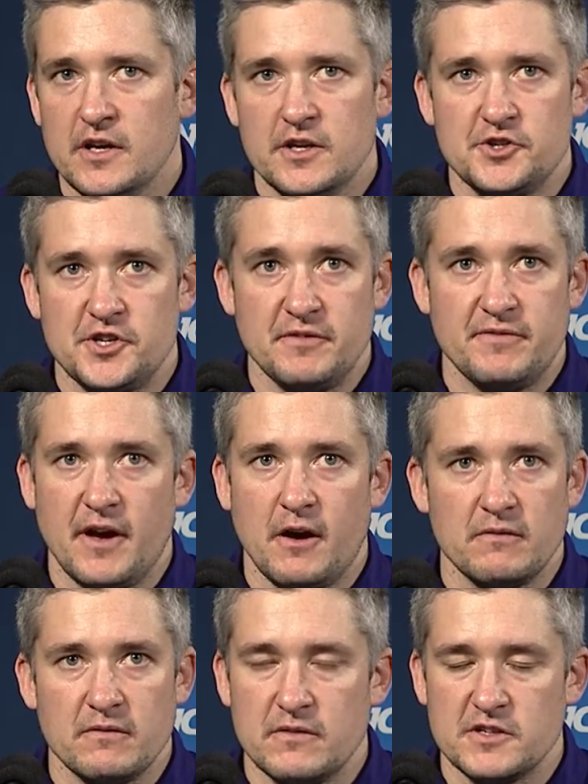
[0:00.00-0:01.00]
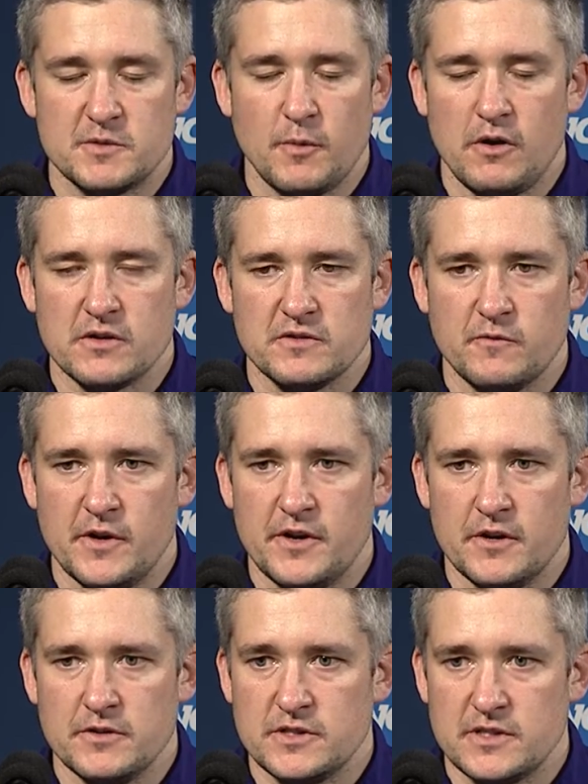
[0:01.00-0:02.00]
she found the smallest of
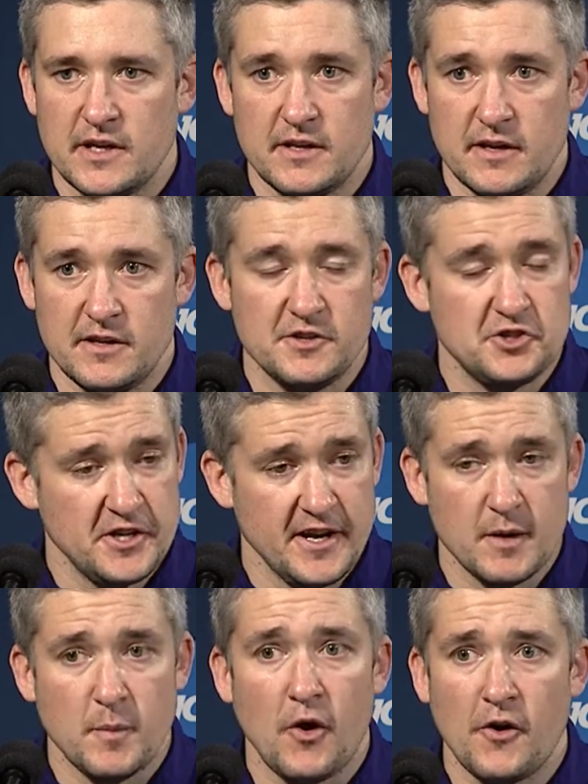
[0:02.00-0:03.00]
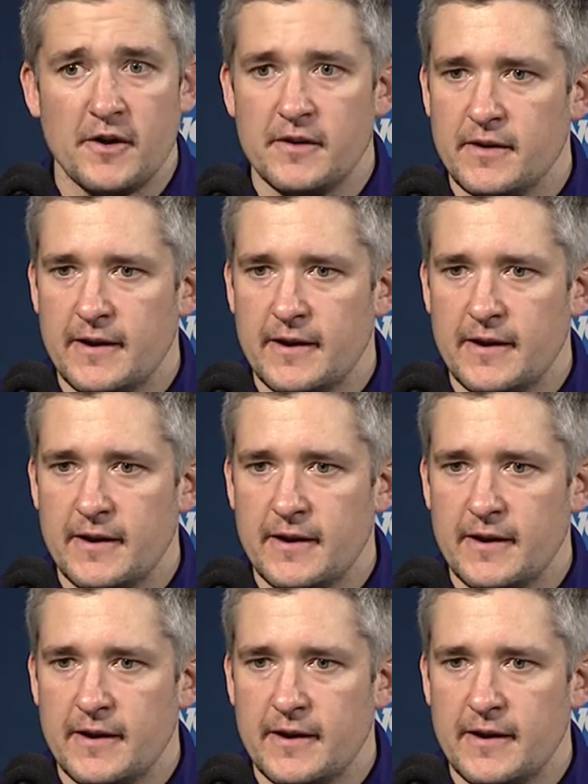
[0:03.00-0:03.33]
windows and, and she hit him hard.